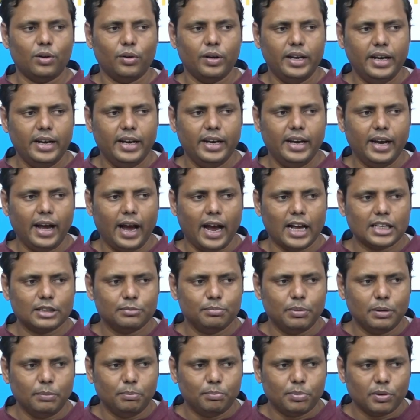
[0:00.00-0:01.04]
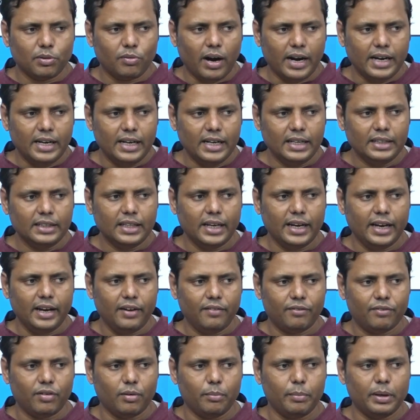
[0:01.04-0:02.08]
he has been providing the
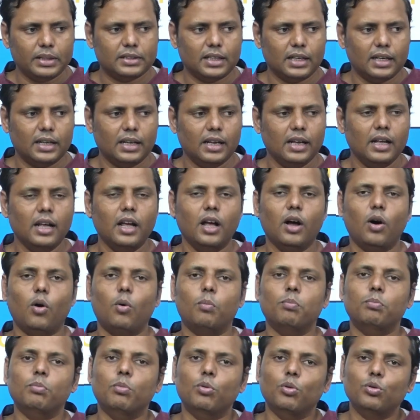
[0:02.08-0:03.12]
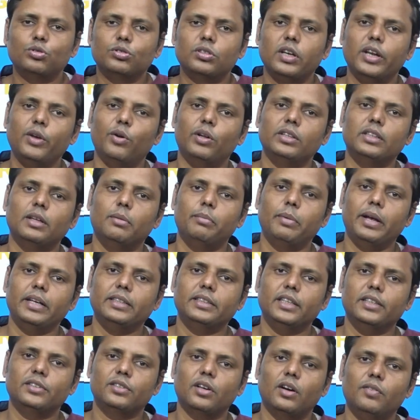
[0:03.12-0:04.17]
information mostly on the
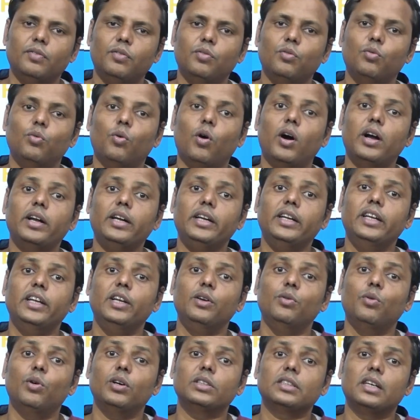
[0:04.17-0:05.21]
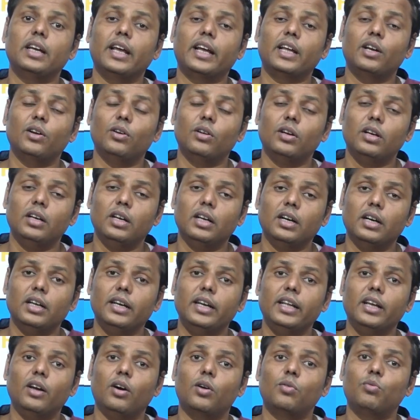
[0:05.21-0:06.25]
basis of what he was
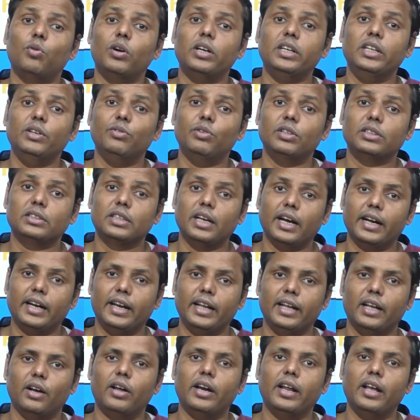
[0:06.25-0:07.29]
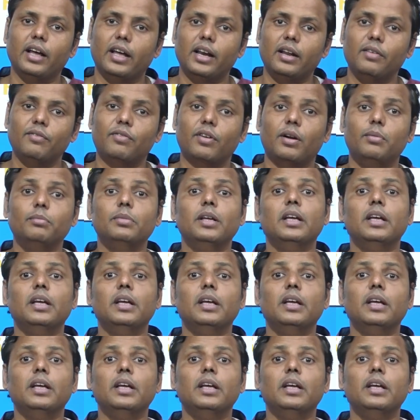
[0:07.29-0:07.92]
learning, or what he was getting or hearing from